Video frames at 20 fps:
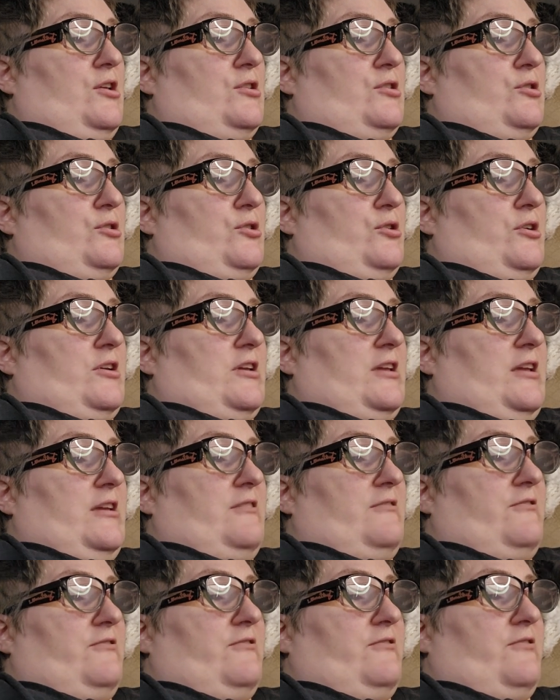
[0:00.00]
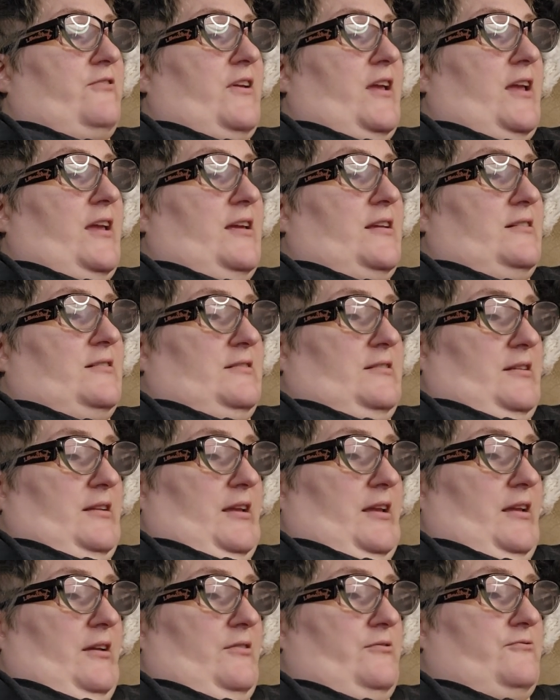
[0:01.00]
looking
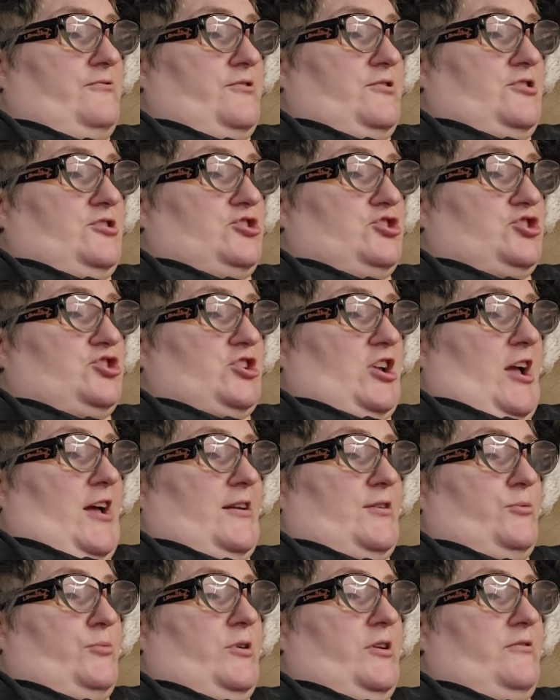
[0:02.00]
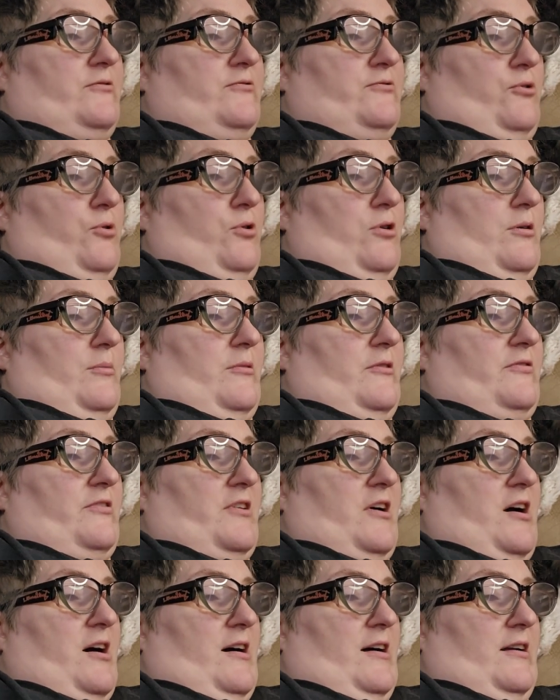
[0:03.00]
vainly for the shadowy form of
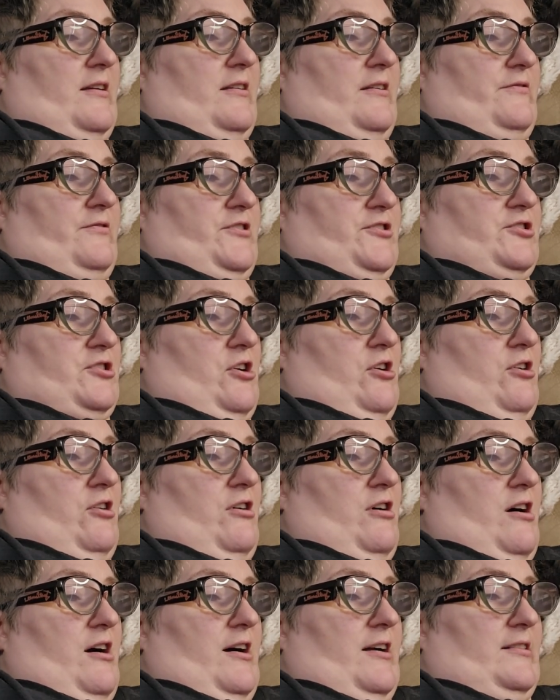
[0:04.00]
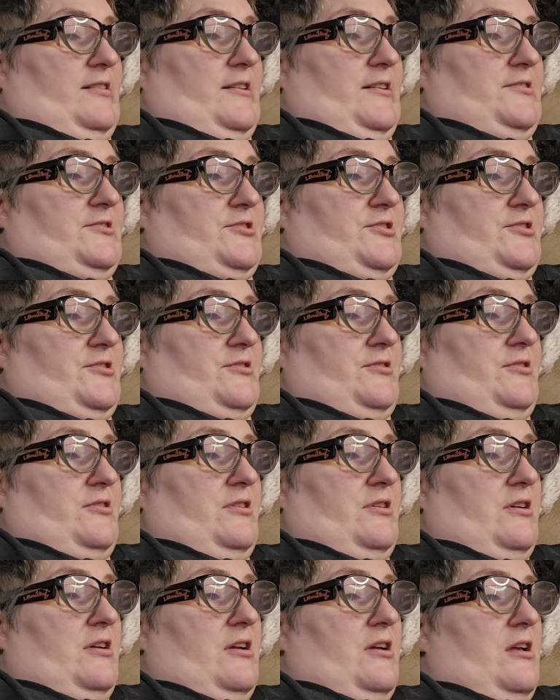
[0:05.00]
the, high, of the tall Highlander.
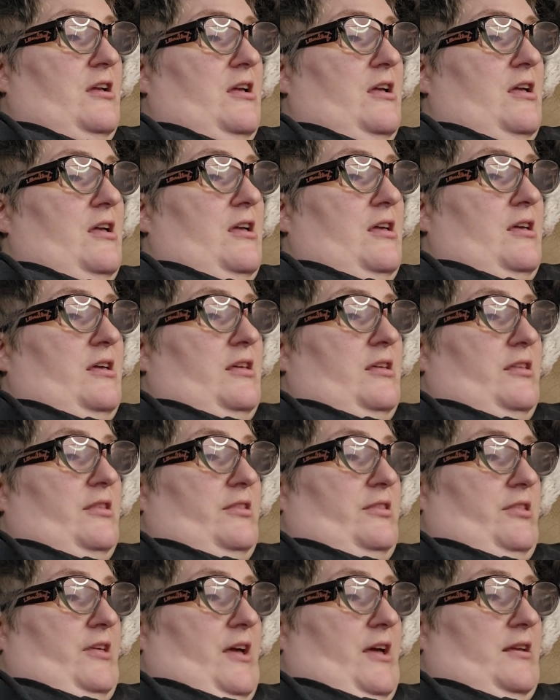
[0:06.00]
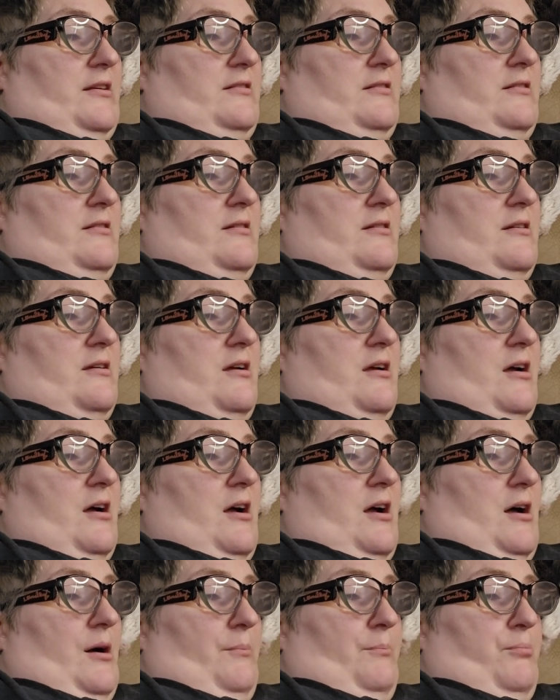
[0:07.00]
Then,
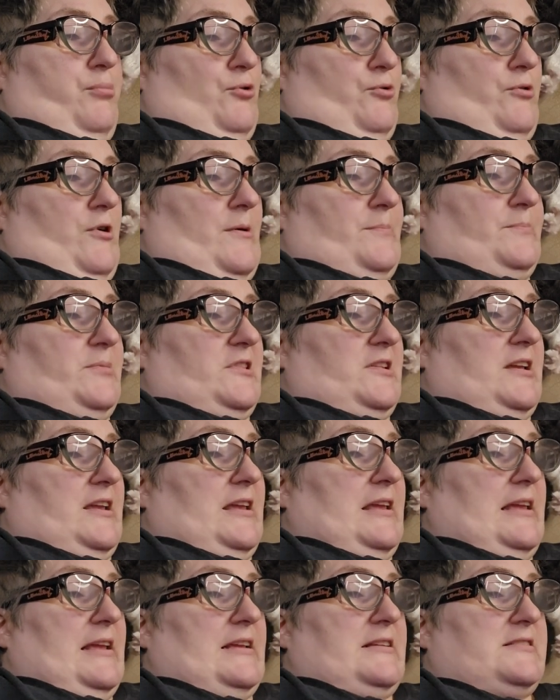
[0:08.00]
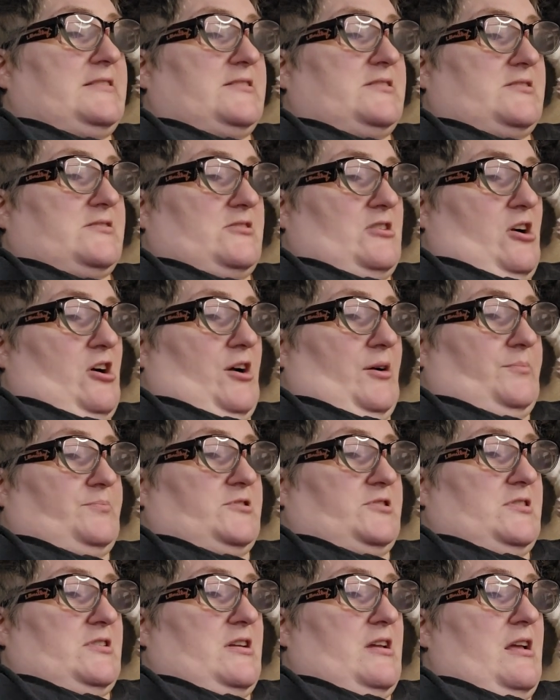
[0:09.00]
abruptly, he
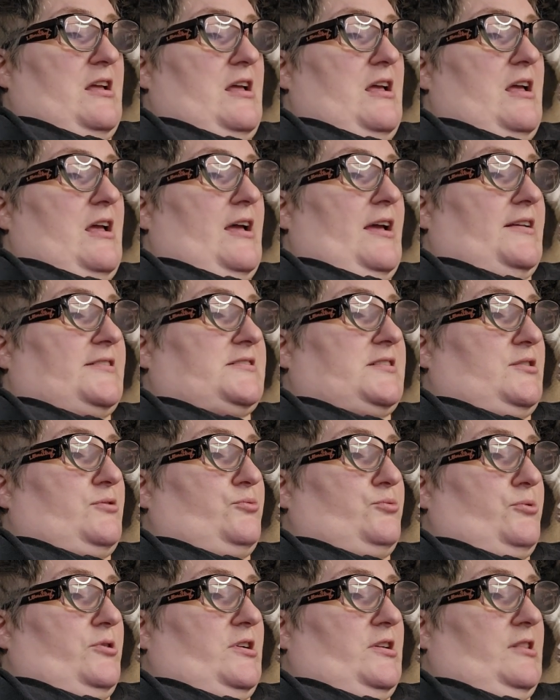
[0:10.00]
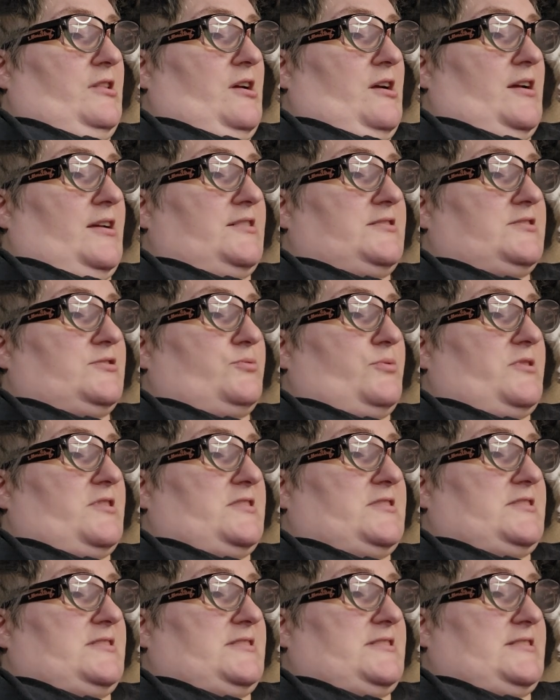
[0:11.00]
stopped as he realized with
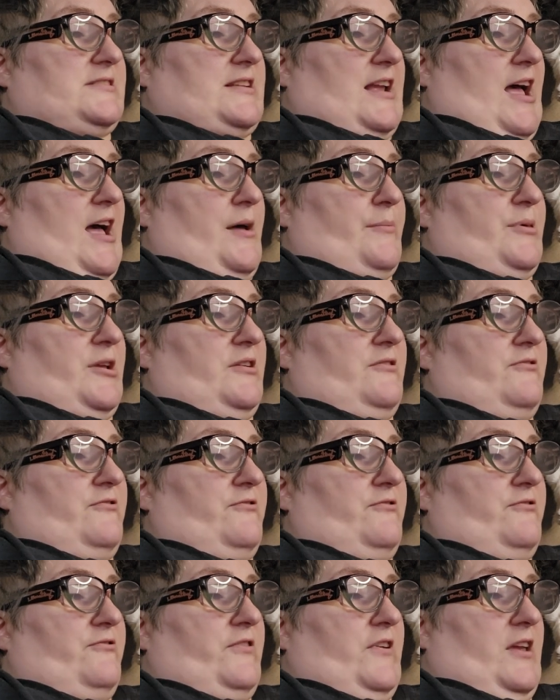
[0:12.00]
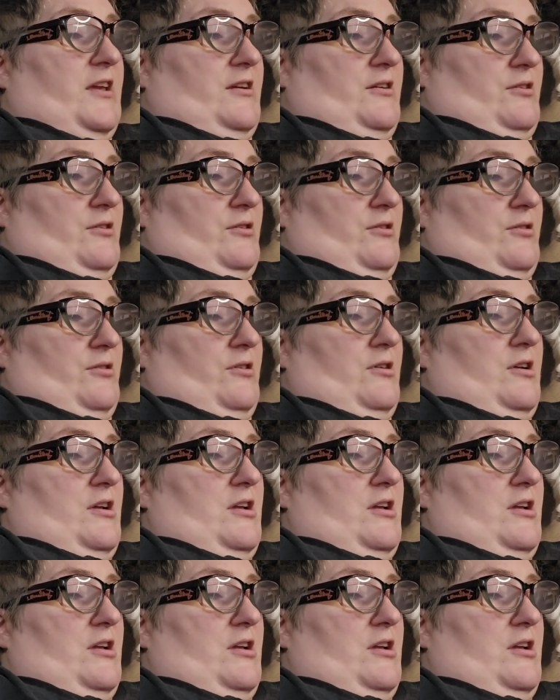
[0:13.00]
a stabbing fear